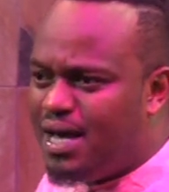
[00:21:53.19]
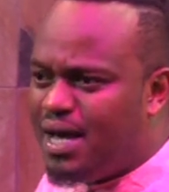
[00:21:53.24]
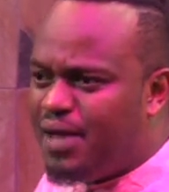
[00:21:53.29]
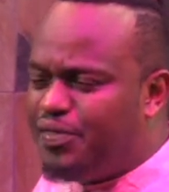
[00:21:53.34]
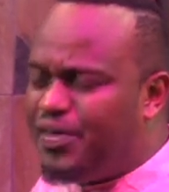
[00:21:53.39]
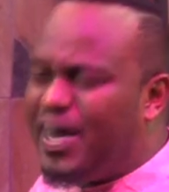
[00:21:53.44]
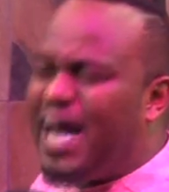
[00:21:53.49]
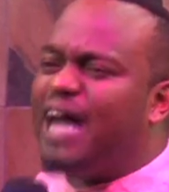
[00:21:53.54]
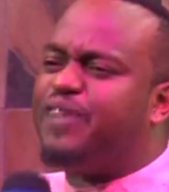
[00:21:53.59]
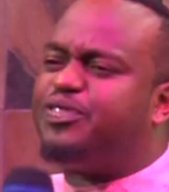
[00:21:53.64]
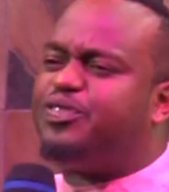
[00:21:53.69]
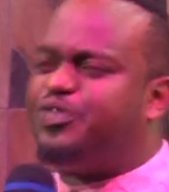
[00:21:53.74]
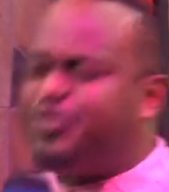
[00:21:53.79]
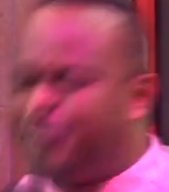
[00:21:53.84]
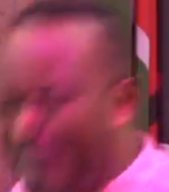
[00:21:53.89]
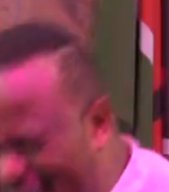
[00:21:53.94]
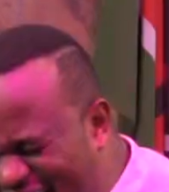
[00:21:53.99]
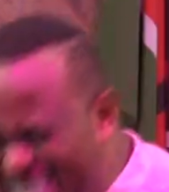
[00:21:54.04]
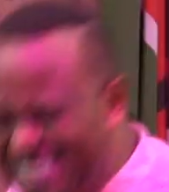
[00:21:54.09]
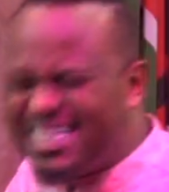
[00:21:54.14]
there are
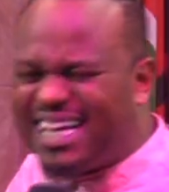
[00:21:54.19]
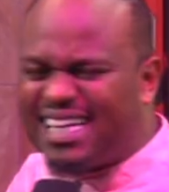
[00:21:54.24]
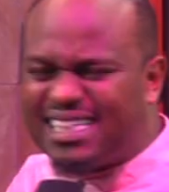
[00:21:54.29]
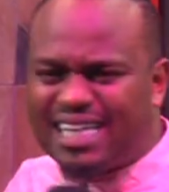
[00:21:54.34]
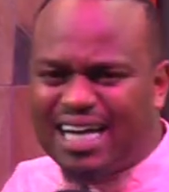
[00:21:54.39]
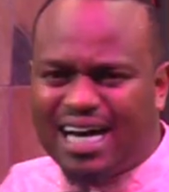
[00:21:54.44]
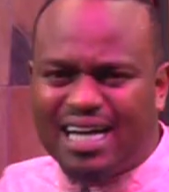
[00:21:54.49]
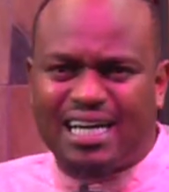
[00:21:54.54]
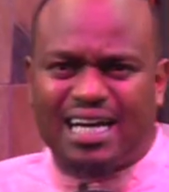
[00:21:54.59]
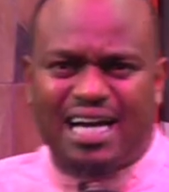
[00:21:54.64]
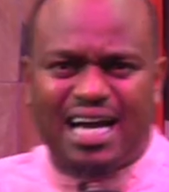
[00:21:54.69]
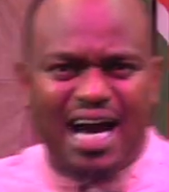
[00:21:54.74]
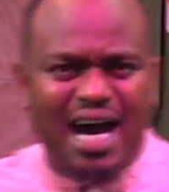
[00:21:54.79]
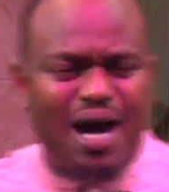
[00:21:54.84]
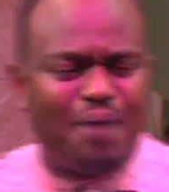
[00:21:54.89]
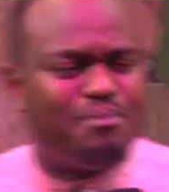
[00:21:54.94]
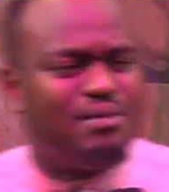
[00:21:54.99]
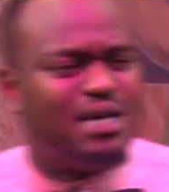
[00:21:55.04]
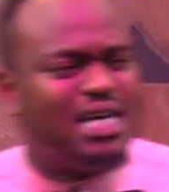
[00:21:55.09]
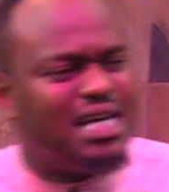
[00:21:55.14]
things that can
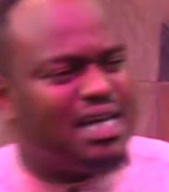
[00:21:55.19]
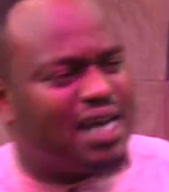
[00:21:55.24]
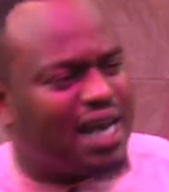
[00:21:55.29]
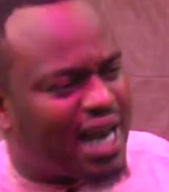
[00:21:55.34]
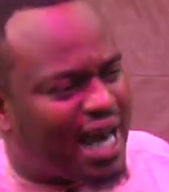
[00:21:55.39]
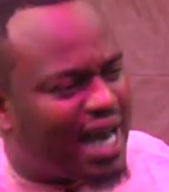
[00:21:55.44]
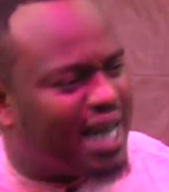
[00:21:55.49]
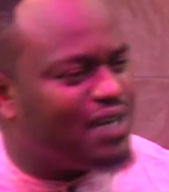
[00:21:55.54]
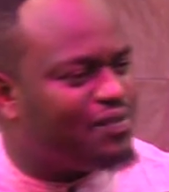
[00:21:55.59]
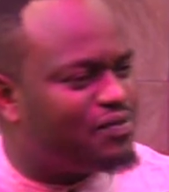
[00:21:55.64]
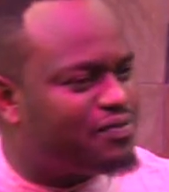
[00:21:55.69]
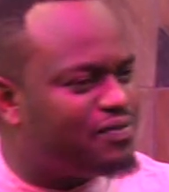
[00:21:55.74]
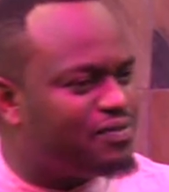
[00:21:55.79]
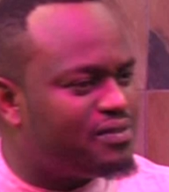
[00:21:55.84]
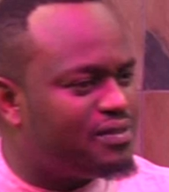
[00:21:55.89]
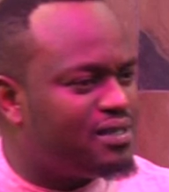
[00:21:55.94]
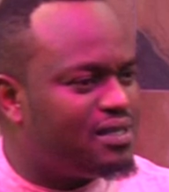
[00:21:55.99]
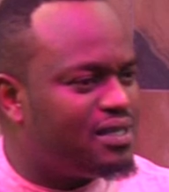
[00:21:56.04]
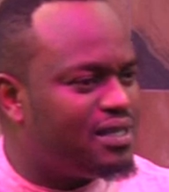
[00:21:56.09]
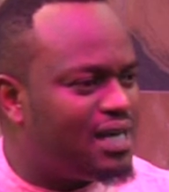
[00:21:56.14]
come in life
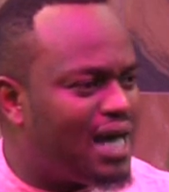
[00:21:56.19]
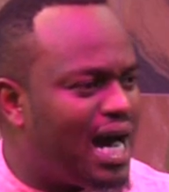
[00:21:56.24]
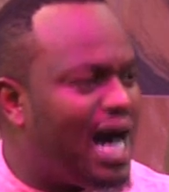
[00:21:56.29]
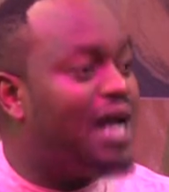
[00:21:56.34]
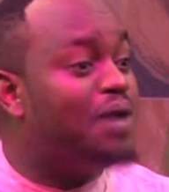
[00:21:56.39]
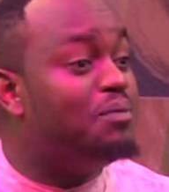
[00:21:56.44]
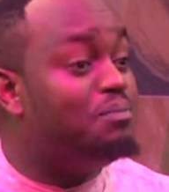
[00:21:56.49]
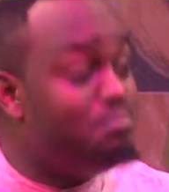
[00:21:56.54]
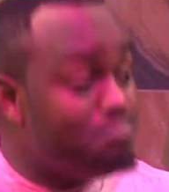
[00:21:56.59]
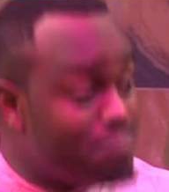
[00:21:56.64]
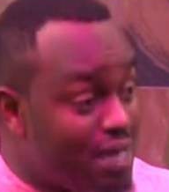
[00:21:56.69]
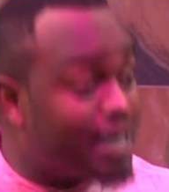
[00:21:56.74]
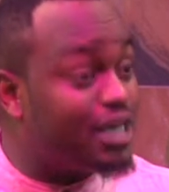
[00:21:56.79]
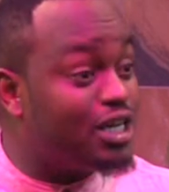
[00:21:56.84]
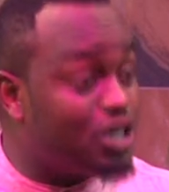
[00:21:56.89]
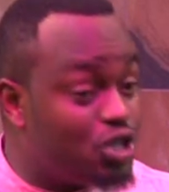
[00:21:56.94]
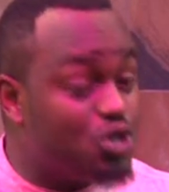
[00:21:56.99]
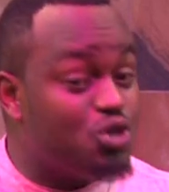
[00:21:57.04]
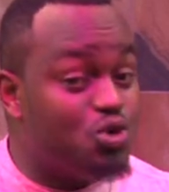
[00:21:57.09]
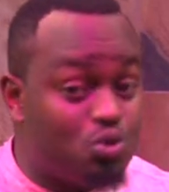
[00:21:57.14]
and
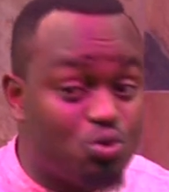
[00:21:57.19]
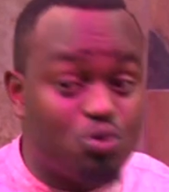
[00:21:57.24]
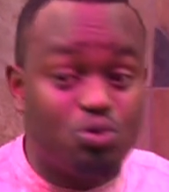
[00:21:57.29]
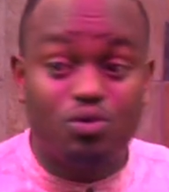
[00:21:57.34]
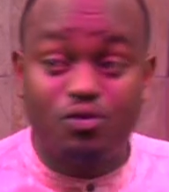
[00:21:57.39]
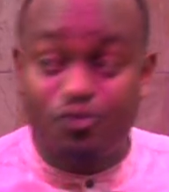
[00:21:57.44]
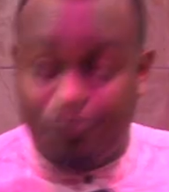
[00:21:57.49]
make you